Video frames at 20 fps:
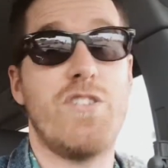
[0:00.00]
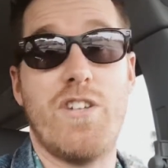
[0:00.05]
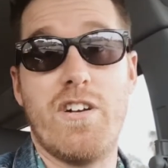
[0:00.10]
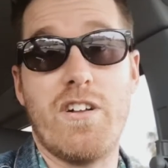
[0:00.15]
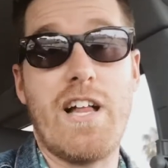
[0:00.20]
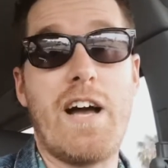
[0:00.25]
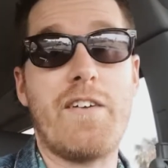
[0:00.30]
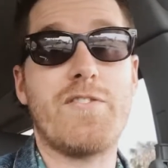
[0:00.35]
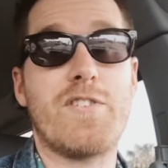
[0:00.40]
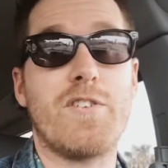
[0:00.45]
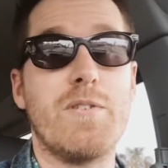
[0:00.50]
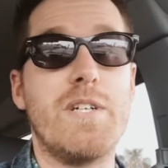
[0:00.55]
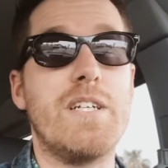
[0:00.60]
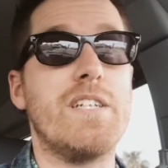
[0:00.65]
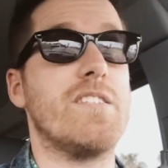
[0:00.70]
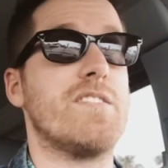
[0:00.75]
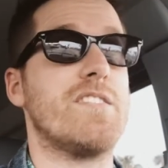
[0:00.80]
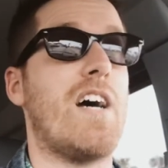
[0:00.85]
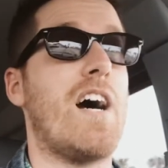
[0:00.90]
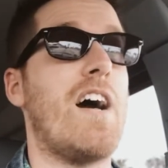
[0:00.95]
You'll have to
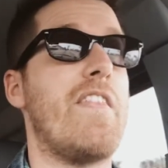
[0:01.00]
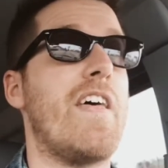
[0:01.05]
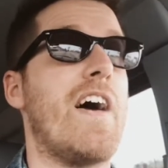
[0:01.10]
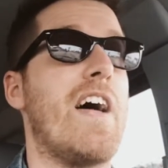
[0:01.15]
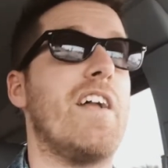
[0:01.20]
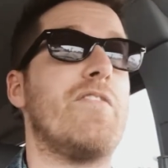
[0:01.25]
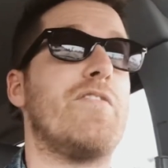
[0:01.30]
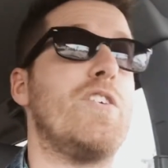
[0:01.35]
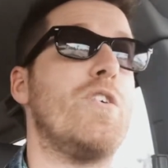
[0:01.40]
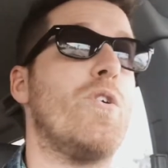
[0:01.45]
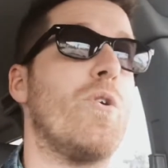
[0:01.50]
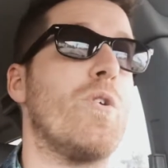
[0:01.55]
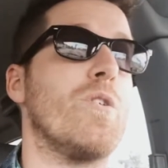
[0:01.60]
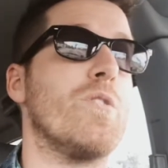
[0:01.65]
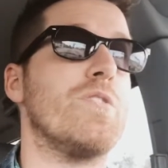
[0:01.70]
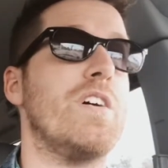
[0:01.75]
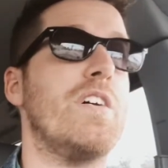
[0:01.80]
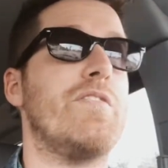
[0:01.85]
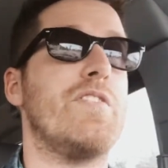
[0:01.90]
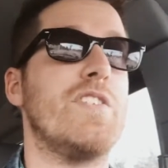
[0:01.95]
redesign that
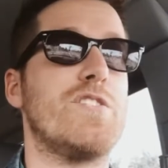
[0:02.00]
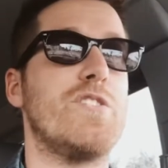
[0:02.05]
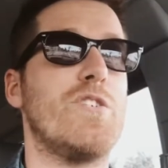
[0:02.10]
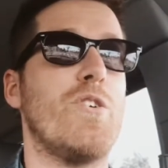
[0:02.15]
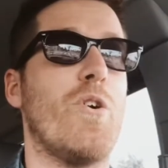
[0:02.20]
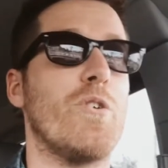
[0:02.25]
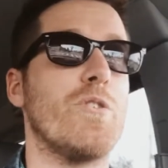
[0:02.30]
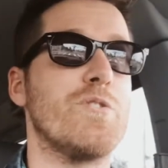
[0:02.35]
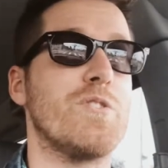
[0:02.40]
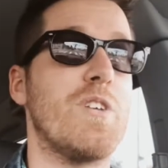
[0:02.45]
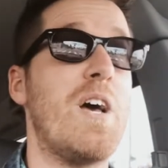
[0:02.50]
if it's yours.